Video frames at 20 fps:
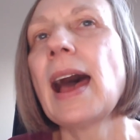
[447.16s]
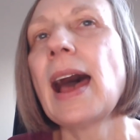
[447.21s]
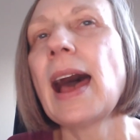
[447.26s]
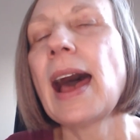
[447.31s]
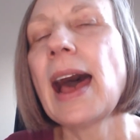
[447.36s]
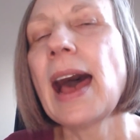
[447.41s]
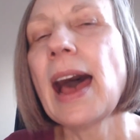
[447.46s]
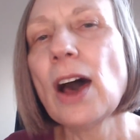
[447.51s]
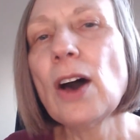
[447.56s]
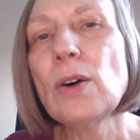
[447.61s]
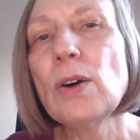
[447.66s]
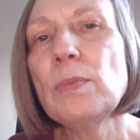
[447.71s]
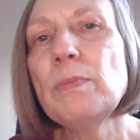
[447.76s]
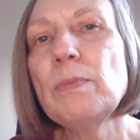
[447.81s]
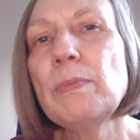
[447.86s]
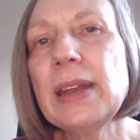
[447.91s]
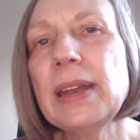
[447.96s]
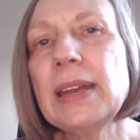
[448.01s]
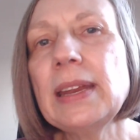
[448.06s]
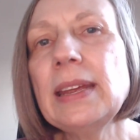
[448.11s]
how
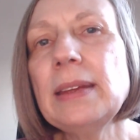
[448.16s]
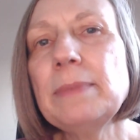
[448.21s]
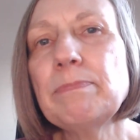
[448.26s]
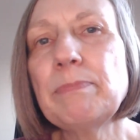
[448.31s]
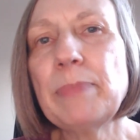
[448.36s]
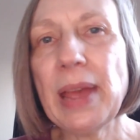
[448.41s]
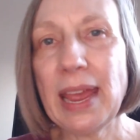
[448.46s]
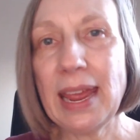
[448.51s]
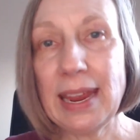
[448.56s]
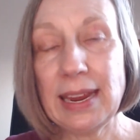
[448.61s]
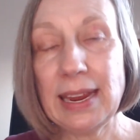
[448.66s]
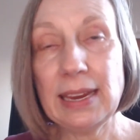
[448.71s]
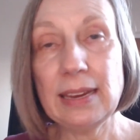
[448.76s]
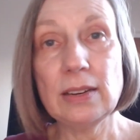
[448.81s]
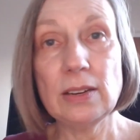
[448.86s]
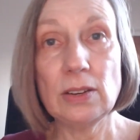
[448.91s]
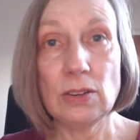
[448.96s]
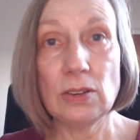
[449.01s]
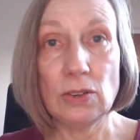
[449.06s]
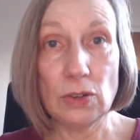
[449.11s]
many paid
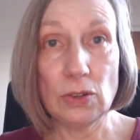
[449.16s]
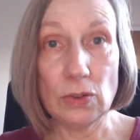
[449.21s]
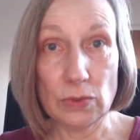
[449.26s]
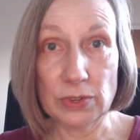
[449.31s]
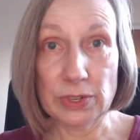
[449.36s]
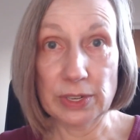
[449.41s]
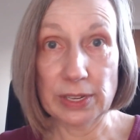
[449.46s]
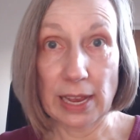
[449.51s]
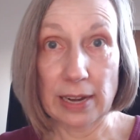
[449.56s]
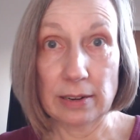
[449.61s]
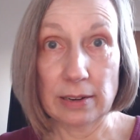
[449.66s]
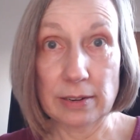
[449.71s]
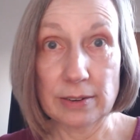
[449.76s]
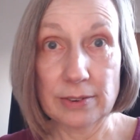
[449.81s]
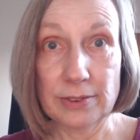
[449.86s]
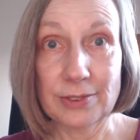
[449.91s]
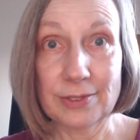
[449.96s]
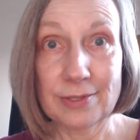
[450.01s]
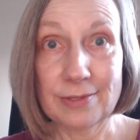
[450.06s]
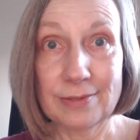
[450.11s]

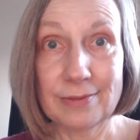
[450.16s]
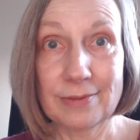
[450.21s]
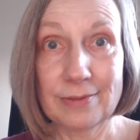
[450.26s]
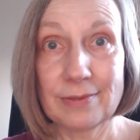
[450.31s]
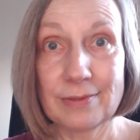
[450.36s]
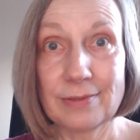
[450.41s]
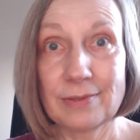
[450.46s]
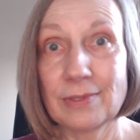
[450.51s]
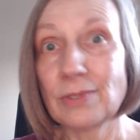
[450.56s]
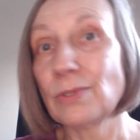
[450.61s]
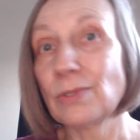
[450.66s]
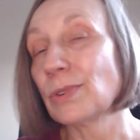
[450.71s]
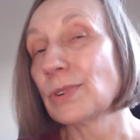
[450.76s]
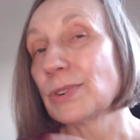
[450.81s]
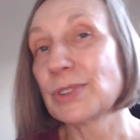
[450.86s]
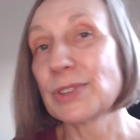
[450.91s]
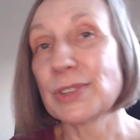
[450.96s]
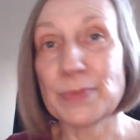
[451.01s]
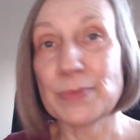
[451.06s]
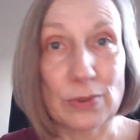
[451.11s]
newsletters or
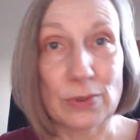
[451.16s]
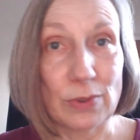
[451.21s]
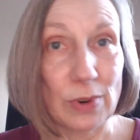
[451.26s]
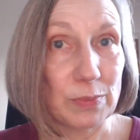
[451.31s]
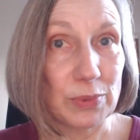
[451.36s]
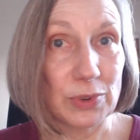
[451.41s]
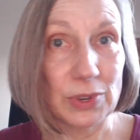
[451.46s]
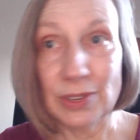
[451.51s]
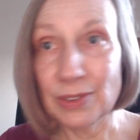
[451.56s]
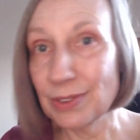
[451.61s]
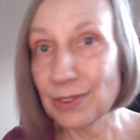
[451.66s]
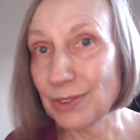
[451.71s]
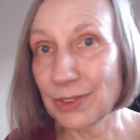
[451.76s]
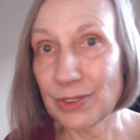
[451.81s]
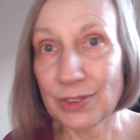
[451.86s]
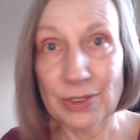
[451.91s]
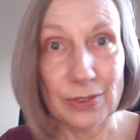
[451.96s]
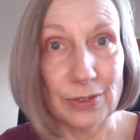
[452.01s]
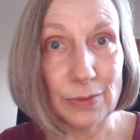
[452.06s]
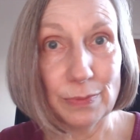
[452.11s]
subscriptions
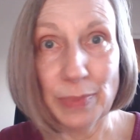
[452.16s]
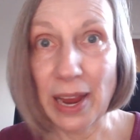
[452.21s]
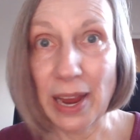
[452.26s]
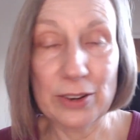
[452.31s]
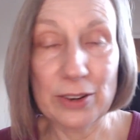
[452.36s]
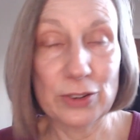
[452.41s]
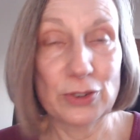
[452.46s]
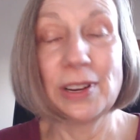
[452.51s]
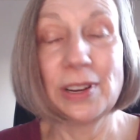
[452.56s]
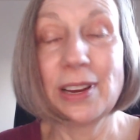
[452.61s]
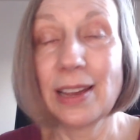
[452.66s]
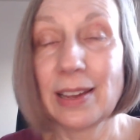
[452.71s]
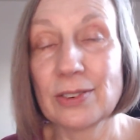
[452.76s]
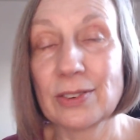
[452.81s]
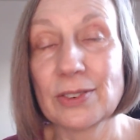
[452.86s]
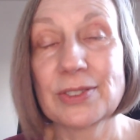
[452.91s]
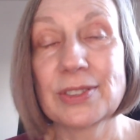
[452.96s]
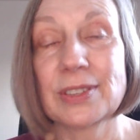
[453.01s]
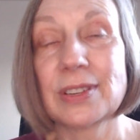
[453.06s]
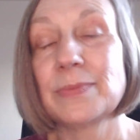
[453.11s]
to Patreon or
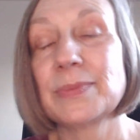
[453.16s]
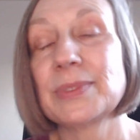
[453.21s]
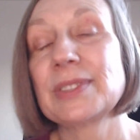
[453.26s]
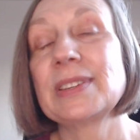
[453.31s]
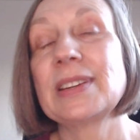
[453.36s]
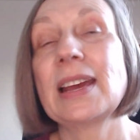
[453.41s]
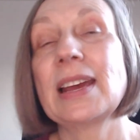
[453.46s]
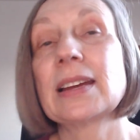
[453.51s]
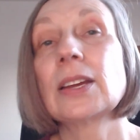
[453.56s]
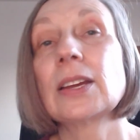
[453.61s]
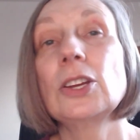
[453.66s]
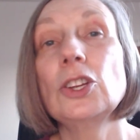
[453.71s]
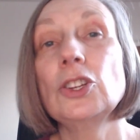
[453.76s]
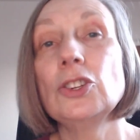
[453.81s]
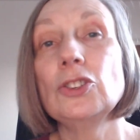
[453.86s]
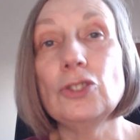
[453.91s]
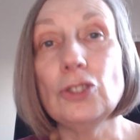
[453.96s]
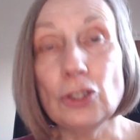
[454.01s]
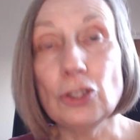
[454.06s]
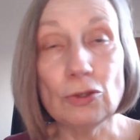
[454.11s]
Substack
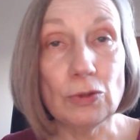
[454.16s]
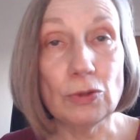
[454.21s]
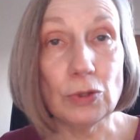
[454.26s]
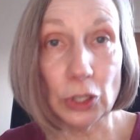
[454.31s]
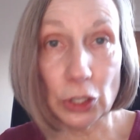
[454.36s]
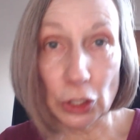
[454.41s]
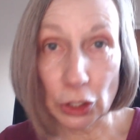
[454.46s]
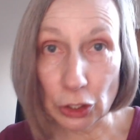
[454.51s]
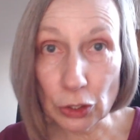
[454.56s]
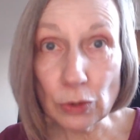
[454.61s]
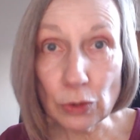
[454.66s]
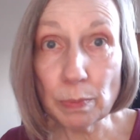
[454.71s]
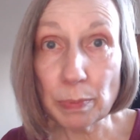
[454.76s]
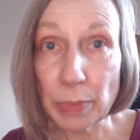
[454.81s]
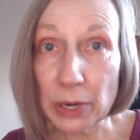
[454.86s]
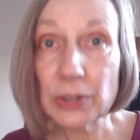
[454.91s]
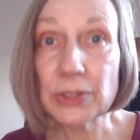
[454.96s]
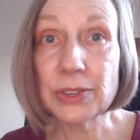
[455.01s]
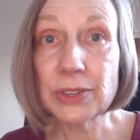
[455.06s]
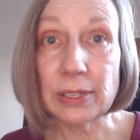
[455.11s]
do you
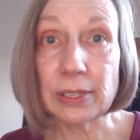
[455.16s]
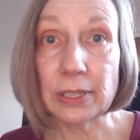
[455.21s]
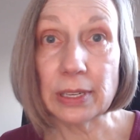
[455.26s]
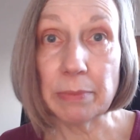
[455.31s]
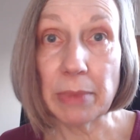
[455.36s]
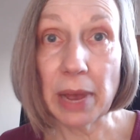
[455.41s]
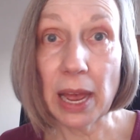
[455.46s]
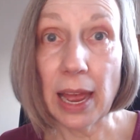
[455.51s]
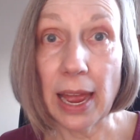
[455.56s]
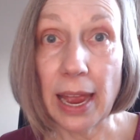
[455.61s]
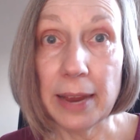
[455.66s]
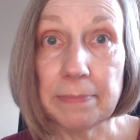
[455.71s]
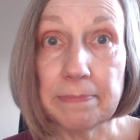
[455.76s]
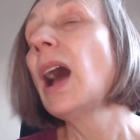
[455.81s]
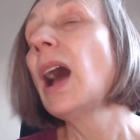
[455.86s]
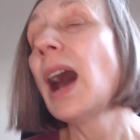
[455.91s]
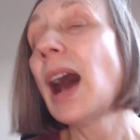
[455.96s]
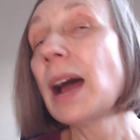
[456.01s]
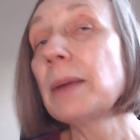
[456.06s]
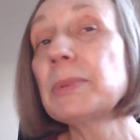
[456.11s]
personally buy?
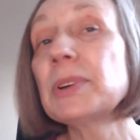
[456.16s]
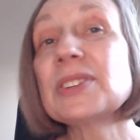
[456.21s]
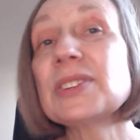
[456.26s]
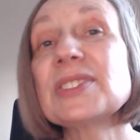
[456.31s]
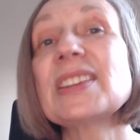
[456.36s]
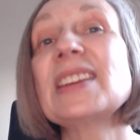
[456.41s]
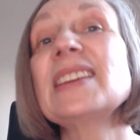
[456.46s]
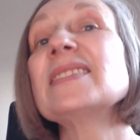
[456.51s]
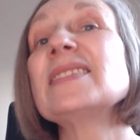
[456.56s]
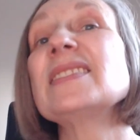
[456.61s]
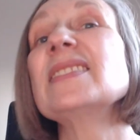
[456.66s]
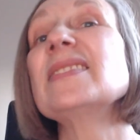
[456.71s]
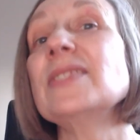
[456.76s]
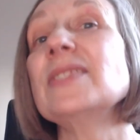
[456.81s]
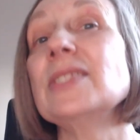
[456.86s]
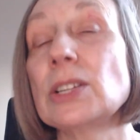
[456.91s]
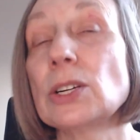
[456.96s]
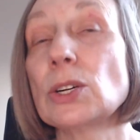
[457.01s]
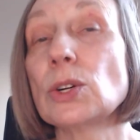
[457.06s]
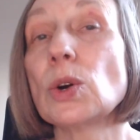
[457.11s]
I'm going to say it's
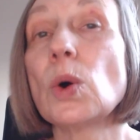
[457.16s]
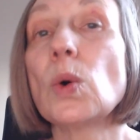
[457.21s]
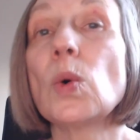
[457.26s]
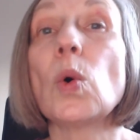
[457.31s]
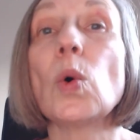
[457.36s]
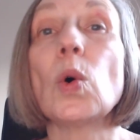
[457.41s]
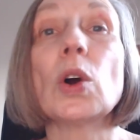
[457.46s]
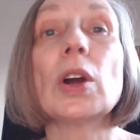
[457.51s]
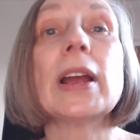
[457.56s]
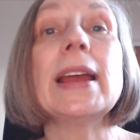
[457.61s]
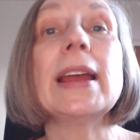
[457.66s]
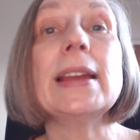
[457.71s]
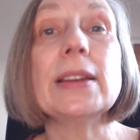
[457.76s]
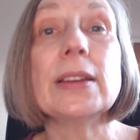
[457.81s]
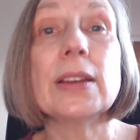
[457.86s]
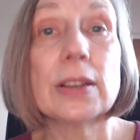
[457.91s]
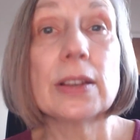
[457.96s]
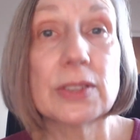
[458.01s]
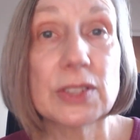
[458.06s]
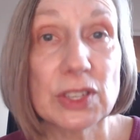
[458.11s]
zero or a
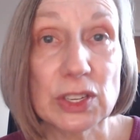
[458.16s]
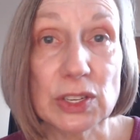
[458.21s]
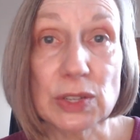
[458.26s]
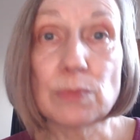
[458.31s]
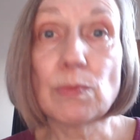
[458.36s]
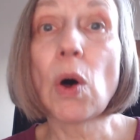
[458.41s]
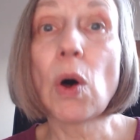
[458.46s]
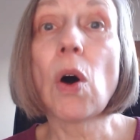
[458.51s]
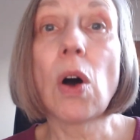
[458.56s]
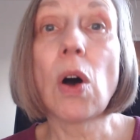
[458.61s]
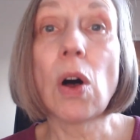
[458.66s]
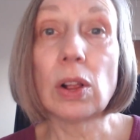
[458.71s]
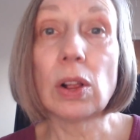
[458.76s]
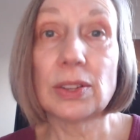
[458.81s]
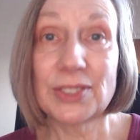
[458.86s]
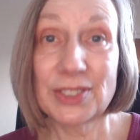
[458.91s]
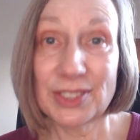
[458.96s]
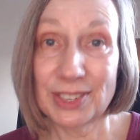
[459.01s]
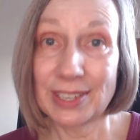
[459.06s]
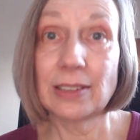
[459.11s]
small
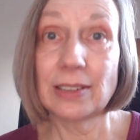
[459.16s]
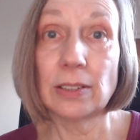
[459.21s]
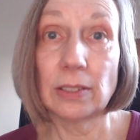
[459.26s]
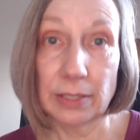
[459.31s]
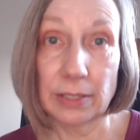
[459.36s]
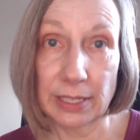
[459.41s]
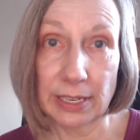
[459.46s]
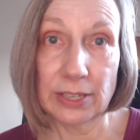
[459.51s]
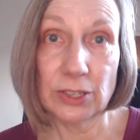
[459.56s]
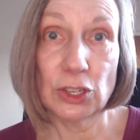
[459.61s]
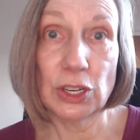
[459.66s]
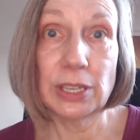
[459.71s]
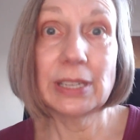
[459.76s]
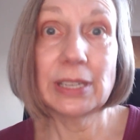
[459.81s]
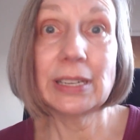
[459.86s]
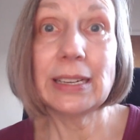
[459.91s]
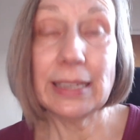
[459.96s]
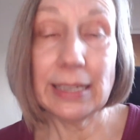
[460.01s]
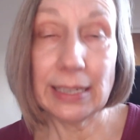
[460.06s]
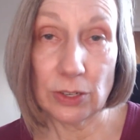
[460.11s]
single digit
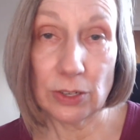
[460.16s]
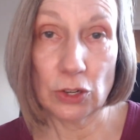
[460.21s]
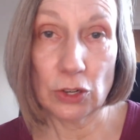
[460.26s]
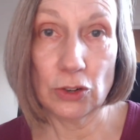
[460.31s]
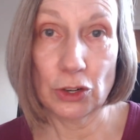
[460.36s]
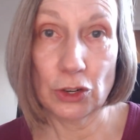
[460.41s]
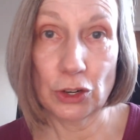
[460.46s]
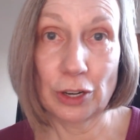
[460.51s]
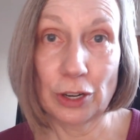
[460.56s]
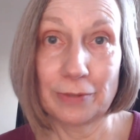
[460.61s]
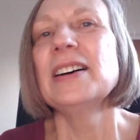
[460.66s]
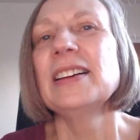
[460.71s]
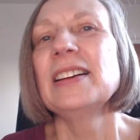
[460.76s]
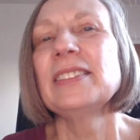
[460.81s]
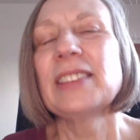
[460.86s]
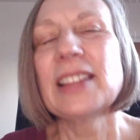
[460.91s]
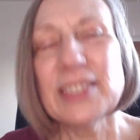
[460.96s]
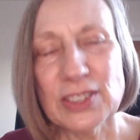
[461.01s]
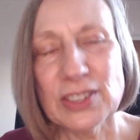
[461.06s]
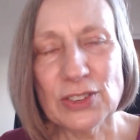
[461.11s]
integer.
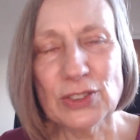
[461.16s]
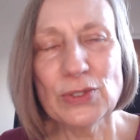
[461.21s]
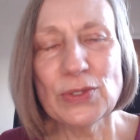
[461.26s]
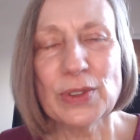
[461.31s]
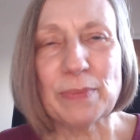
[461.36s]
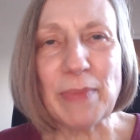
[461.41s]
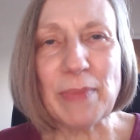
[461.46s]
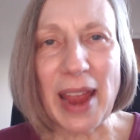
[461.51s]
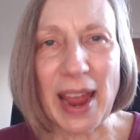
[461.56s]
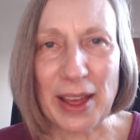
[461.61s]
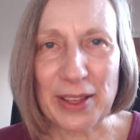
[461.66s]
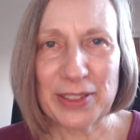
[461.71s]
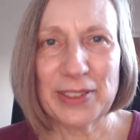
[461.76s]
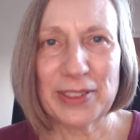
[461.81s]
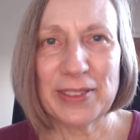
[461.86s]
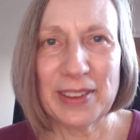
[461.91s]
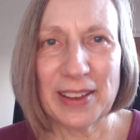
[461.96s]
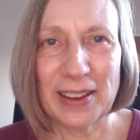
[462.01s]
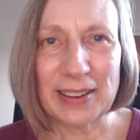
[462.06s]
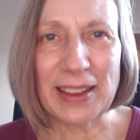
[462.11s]
Let's do the math
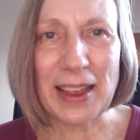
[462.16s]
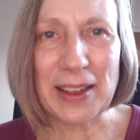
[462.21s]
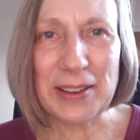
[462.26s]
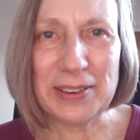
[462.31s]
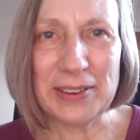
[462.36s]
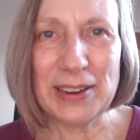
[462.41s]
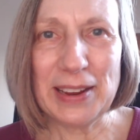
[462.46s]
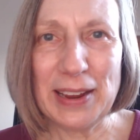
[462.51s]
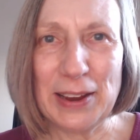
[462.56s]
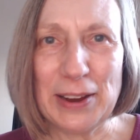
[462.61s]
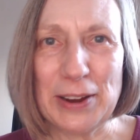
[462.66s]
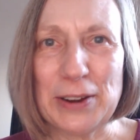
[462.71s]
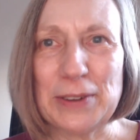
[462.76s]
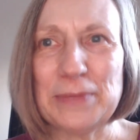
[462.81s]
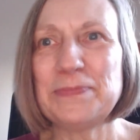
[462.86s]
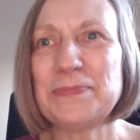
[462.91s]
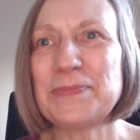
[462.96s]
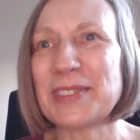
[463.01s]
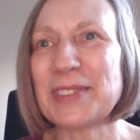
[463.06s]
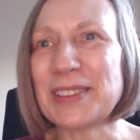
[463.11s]
again here.
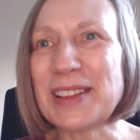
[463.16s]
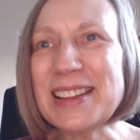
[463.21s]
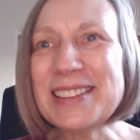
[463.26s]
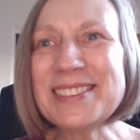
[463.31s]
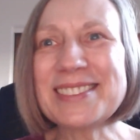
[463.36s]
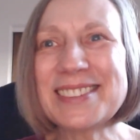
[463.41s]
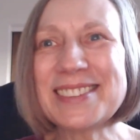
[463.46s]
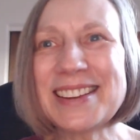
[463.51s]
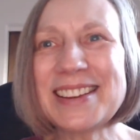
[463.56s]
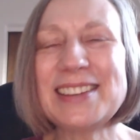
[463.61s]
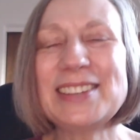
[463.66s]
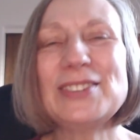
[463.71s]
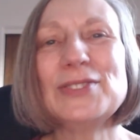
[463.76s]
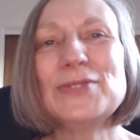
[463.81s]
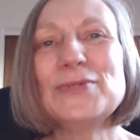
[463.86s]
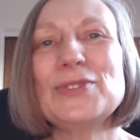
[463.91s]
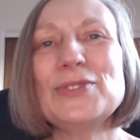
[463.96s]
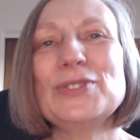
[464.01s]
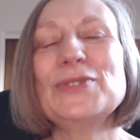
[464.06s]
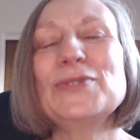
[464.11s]
Let's say
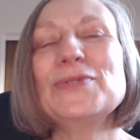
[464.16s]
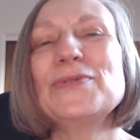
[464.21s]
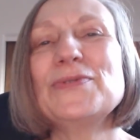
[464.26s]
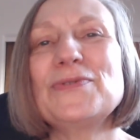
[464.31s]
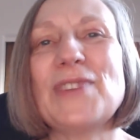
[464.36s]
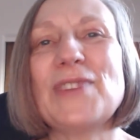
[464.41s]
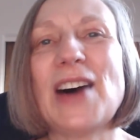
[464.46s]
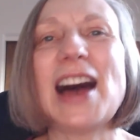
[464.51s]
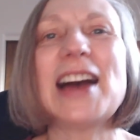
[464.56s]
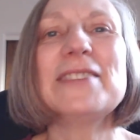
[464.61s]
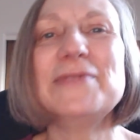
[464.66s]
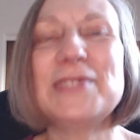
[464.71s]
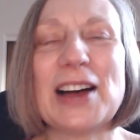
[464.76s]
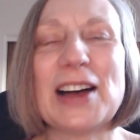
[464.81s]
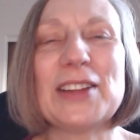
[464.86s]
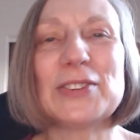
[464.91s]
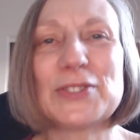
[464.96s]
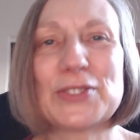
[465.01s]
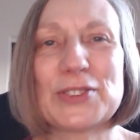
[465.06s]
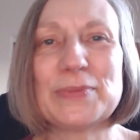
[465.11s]
you do five
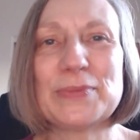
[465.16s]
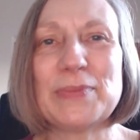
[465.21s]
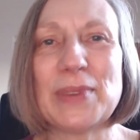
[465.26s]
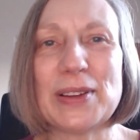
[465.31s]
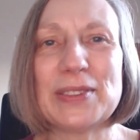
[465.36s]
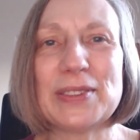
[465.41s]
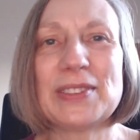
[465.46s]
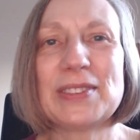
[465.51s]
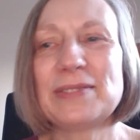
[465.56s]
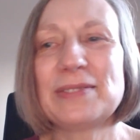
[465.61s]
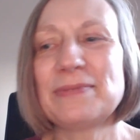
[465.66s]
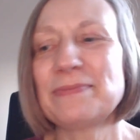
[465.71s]
dollars a month